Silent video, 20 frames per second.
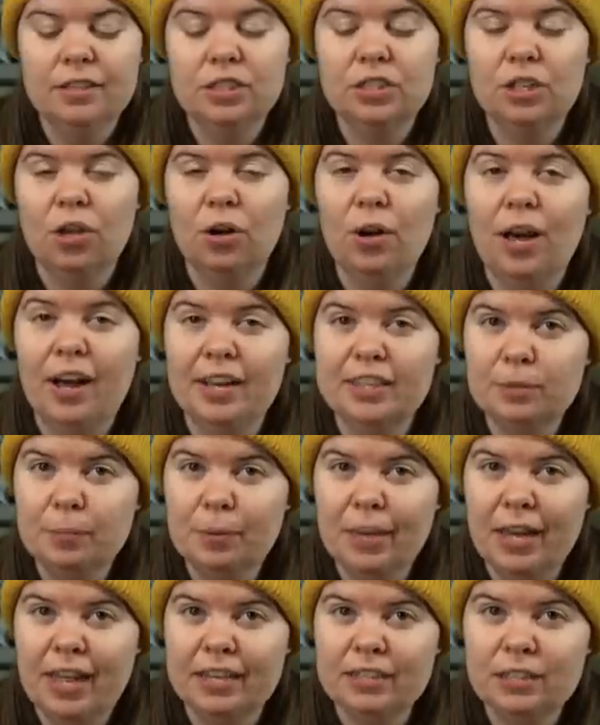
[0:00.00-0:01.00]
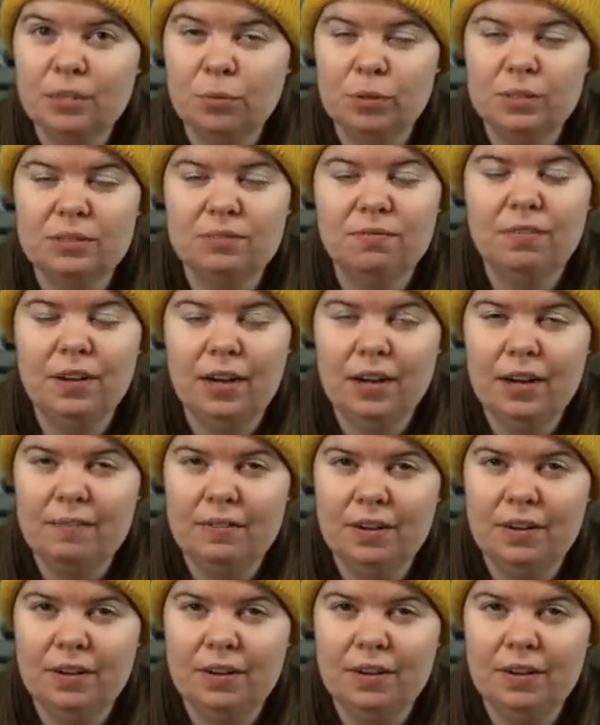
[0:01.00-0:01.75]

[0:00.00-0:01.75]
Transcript: So S B S was very,